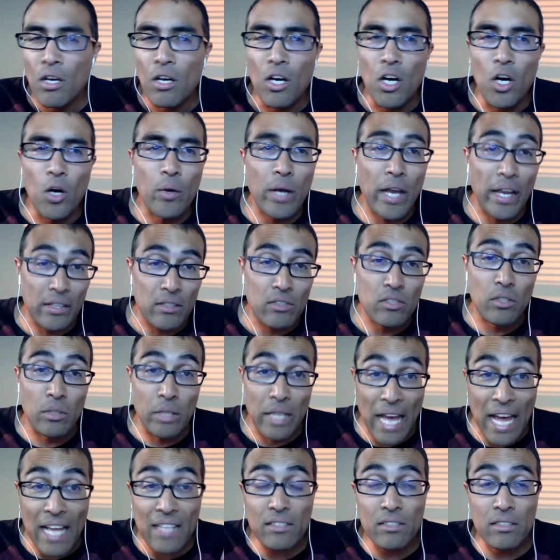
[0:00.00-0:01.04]
Okay, so
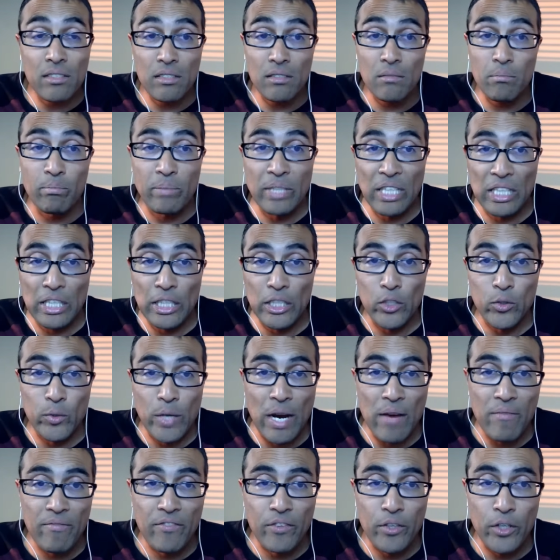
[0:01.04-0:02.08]
that's Billy
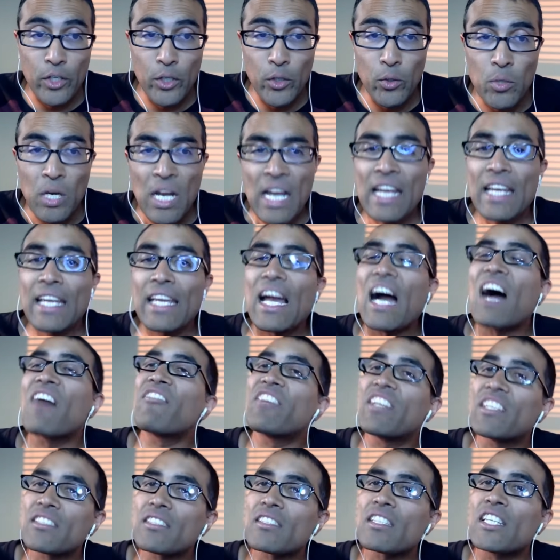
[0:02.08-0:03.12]
Graham for you. He
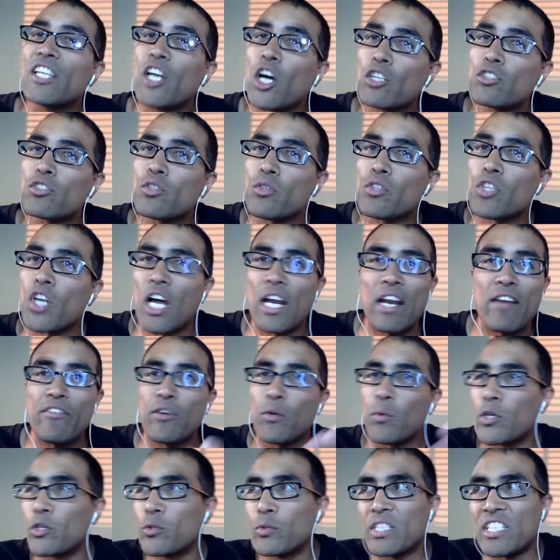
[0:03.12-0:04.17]
obviously also thought
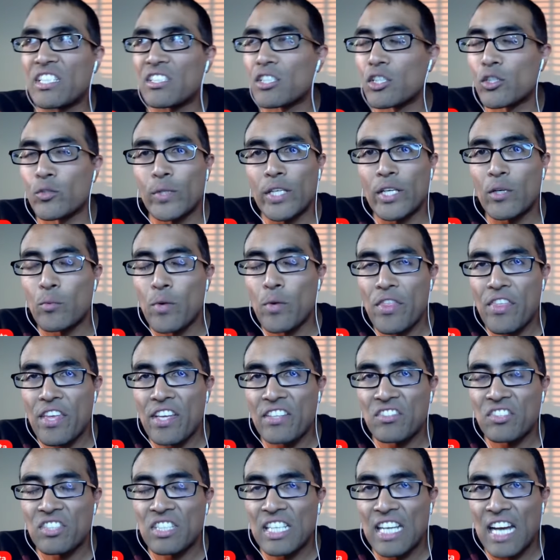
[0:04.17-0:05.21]
everyone who disagreed with
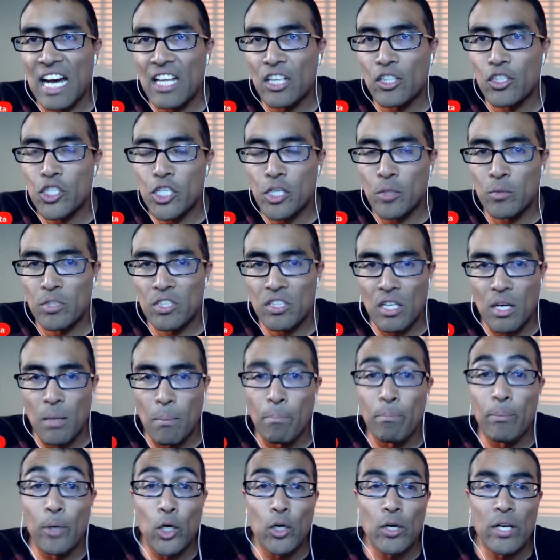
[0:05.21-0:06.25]
his theology was going to
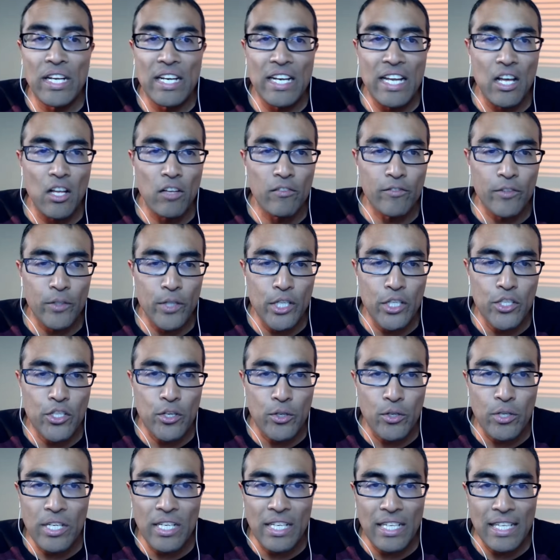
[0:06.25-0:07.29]
burn in hell for
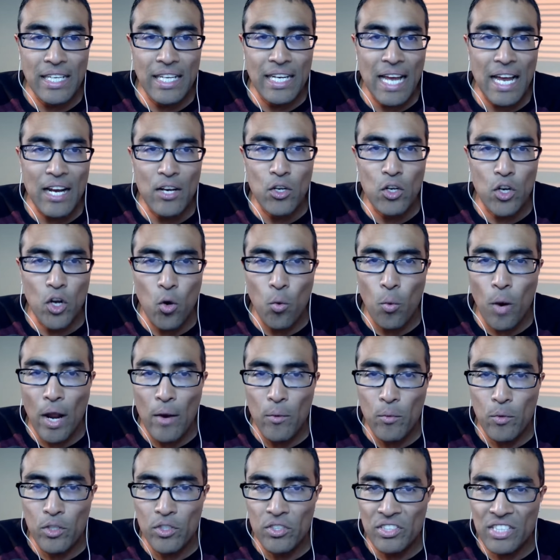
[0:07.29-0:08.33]
eternity, and I don't know why
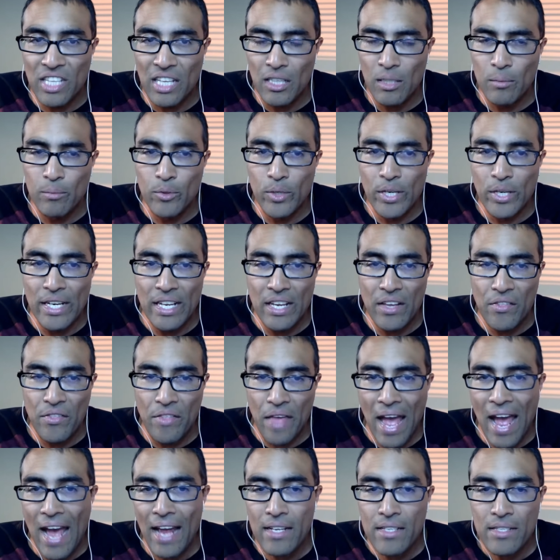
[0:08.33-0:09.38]
we're celebrating
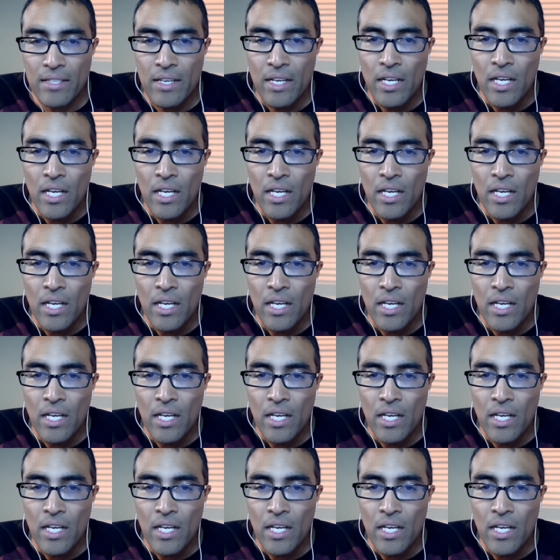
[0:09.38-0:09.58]
that.